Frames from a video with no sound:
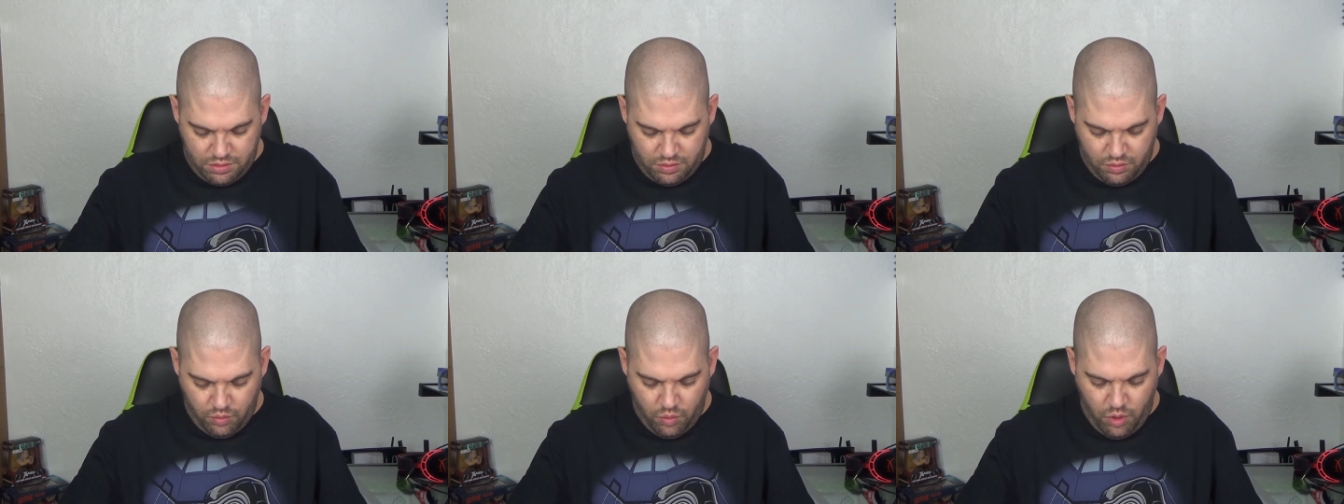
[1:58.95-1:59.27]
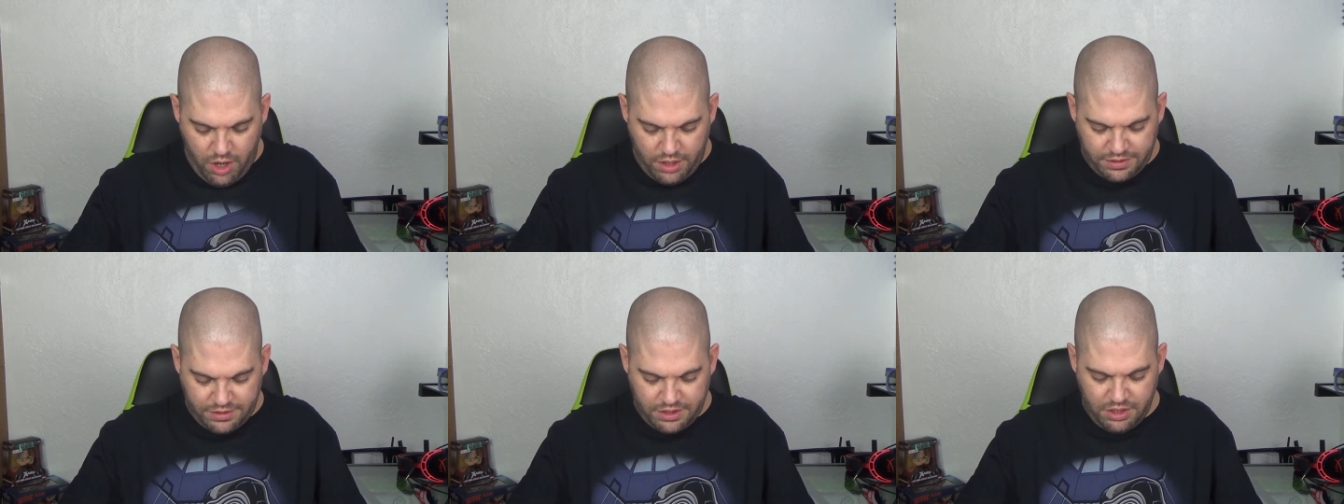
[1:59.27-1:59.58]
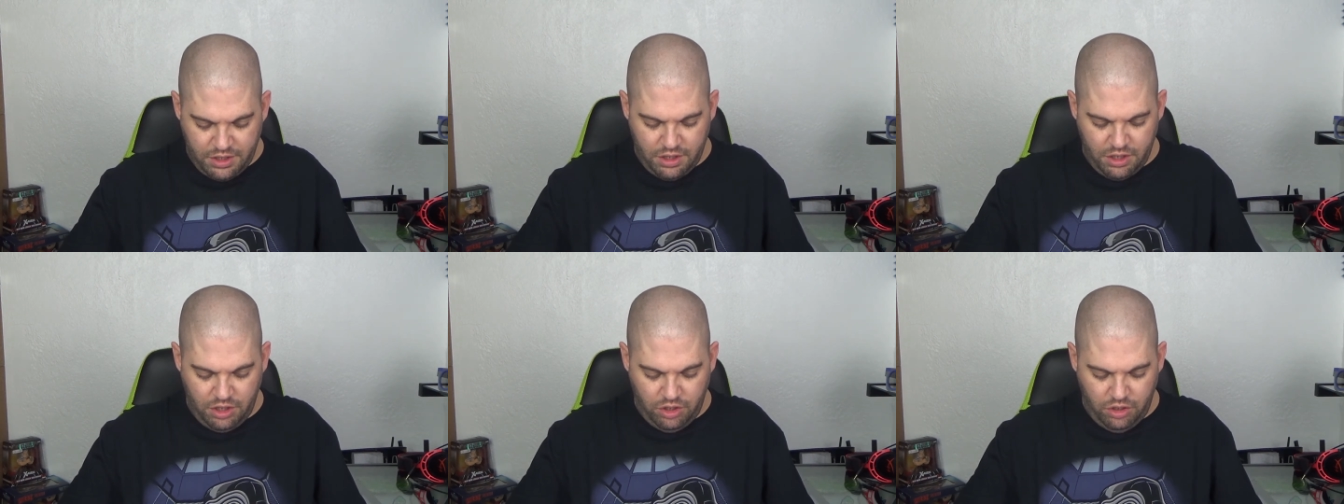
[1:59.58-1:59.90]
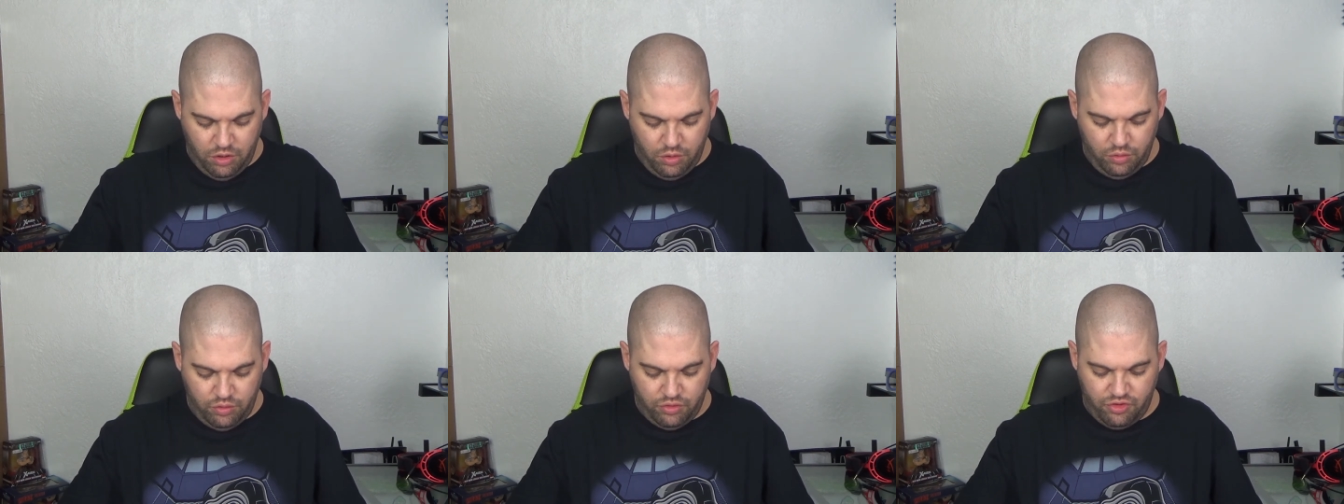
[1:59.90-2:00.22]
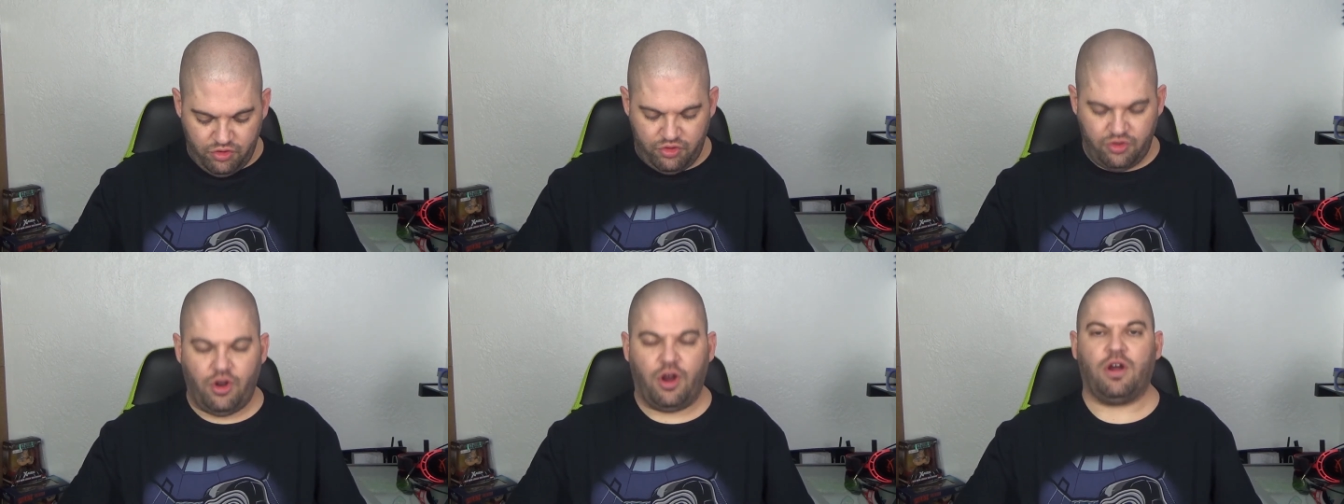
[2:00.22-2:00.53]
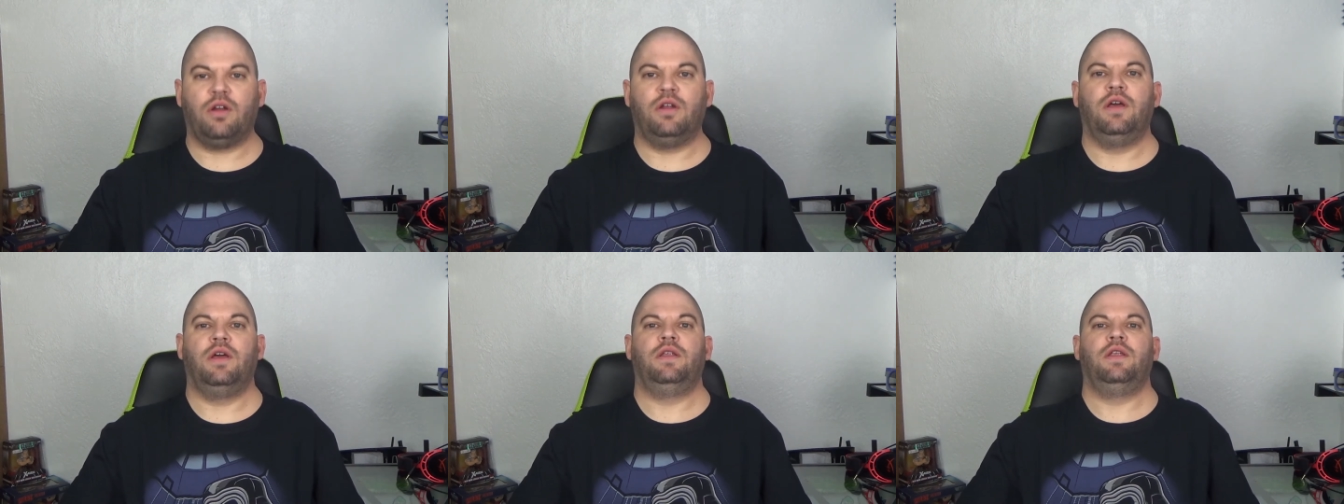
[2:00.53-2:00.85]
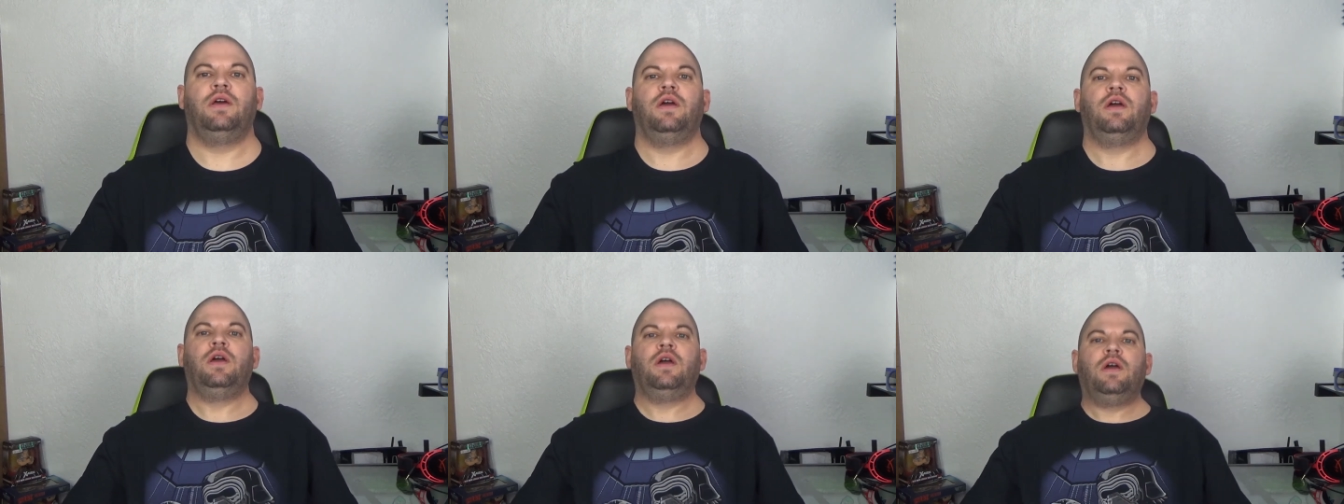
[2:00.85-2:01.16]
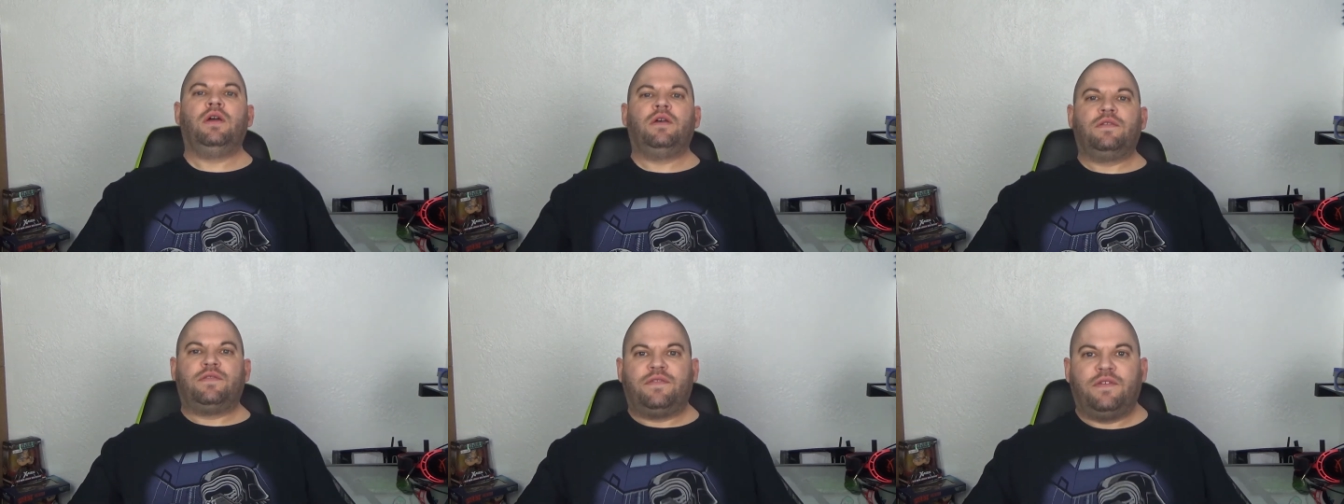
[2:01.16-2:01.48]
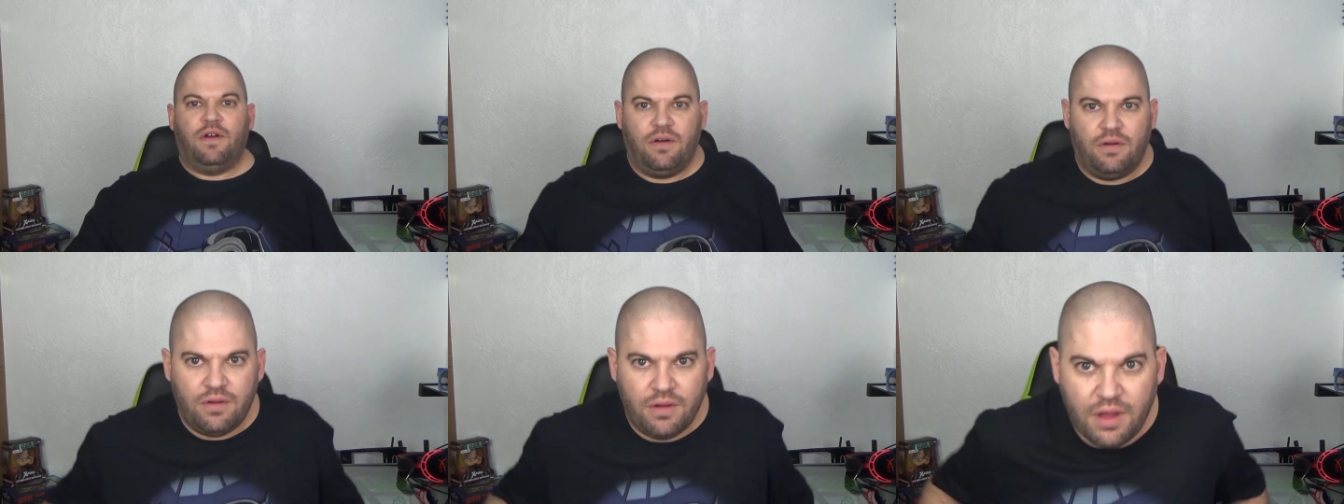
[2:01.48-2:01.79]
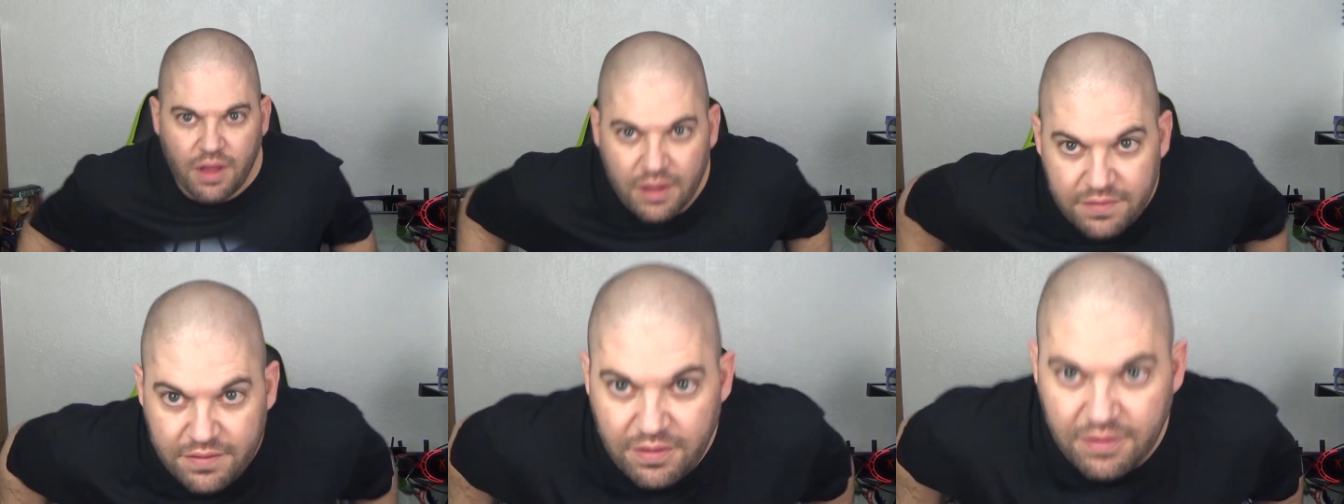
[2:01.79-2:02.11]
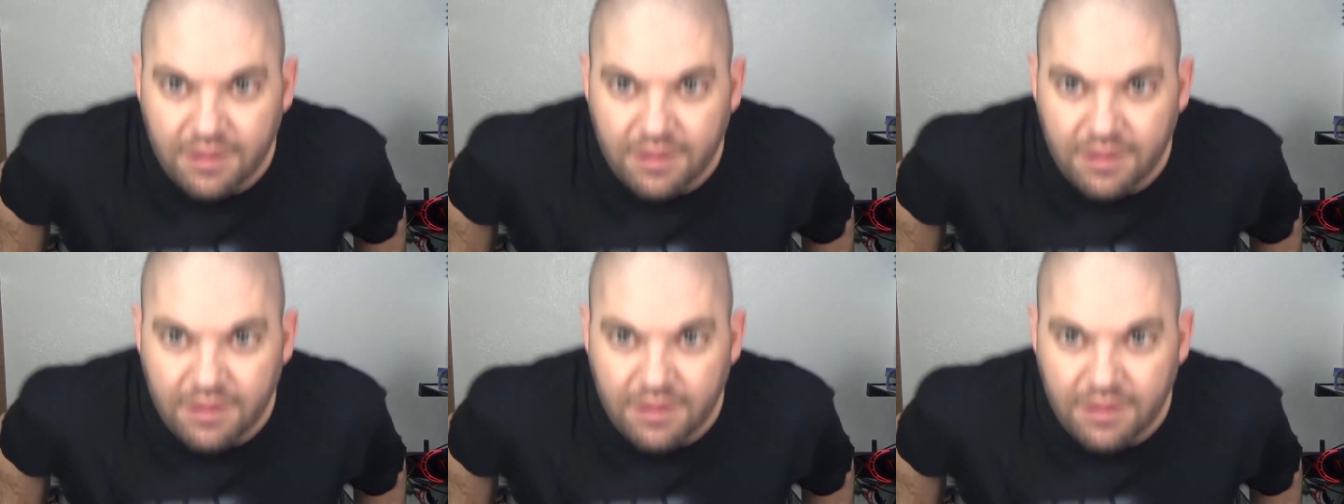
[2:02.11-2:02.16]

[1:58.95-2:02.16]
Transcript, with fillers: what you started. So, as you